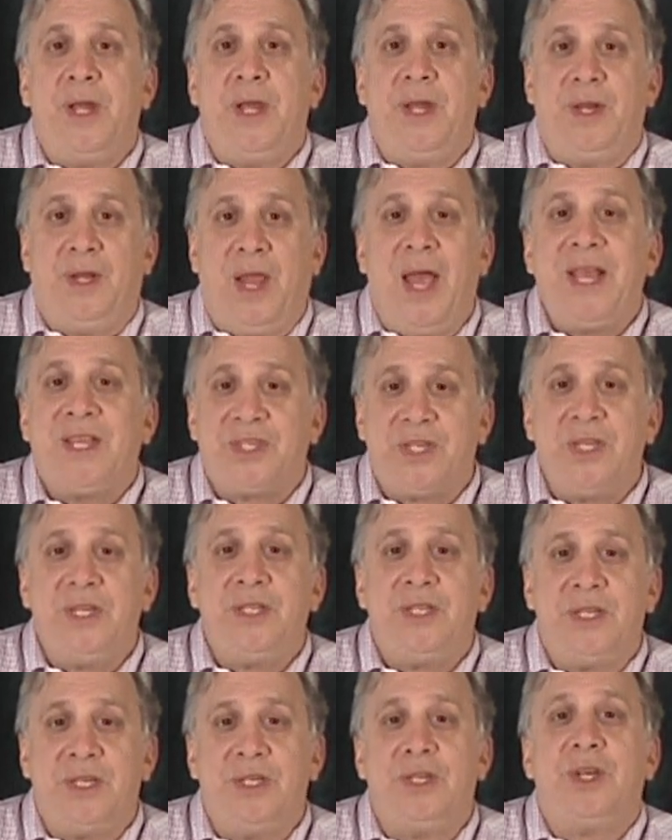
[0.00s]
in
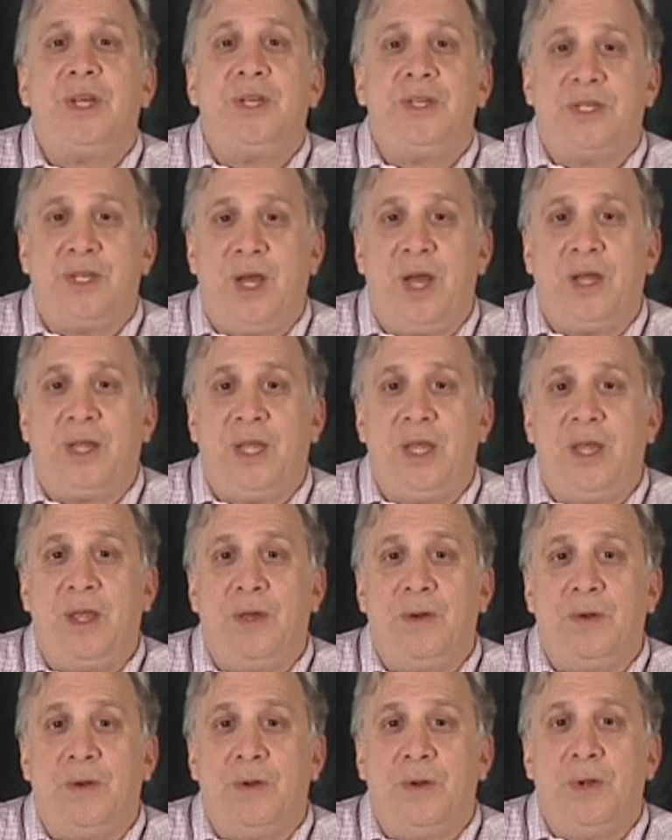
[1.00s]
Lexington,
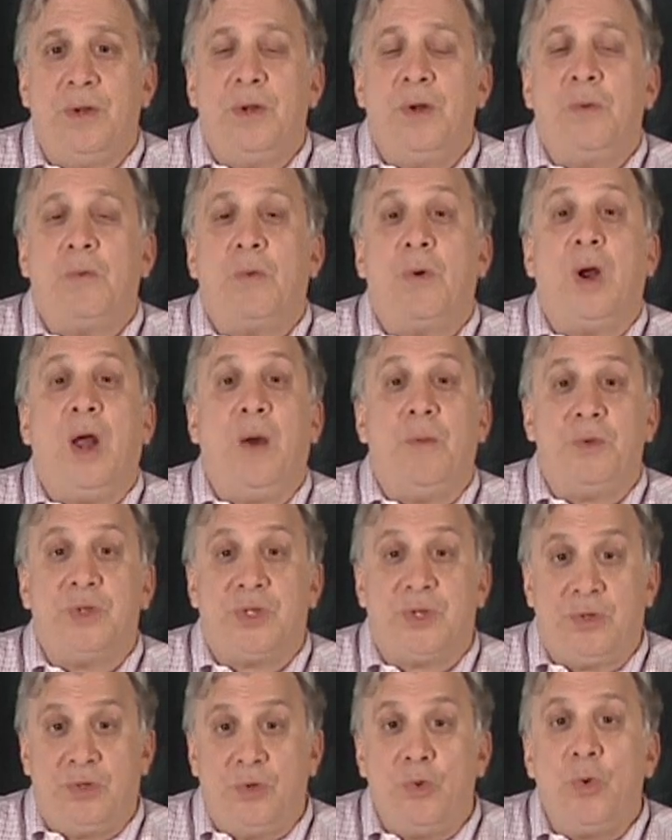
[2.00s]
Kentucky, where I
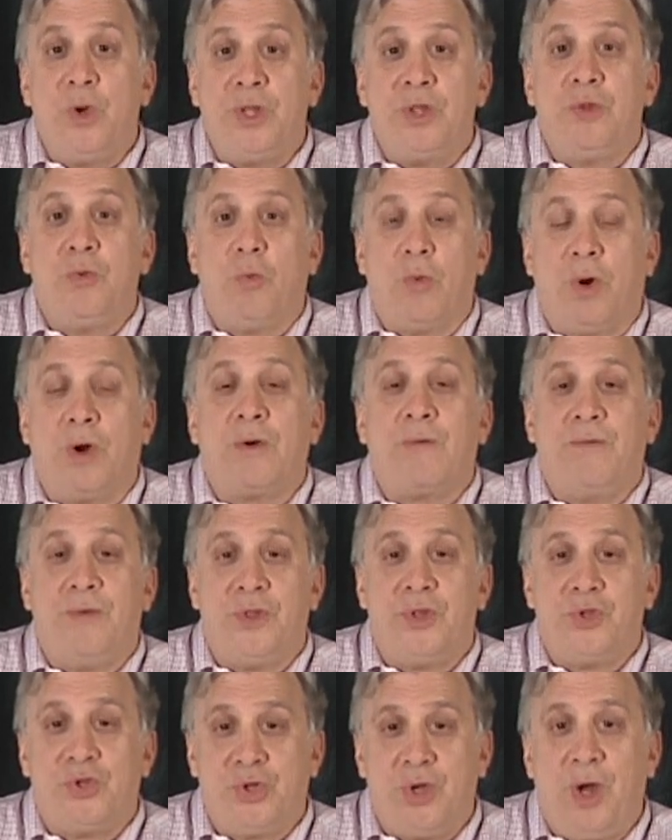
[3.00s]
was doing the work
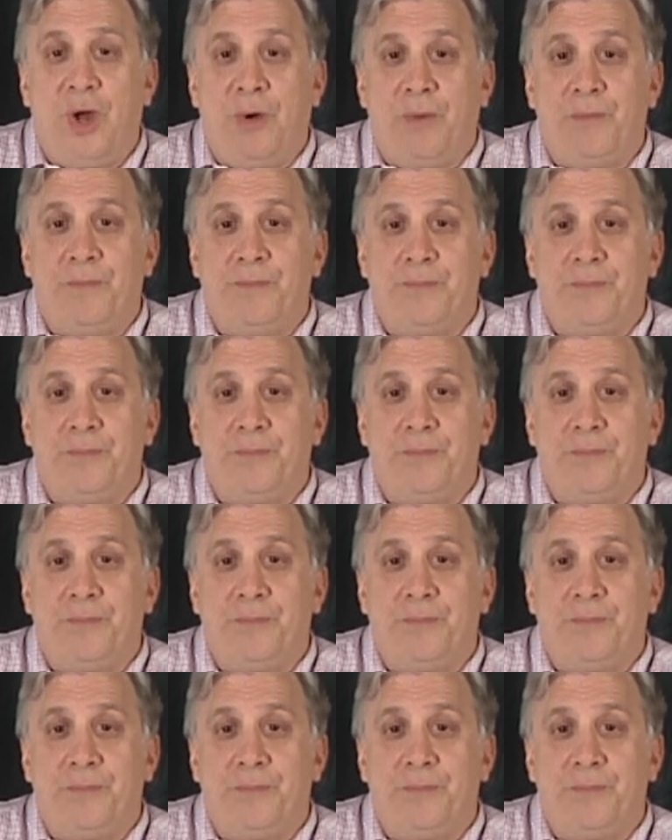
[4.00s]
for the show,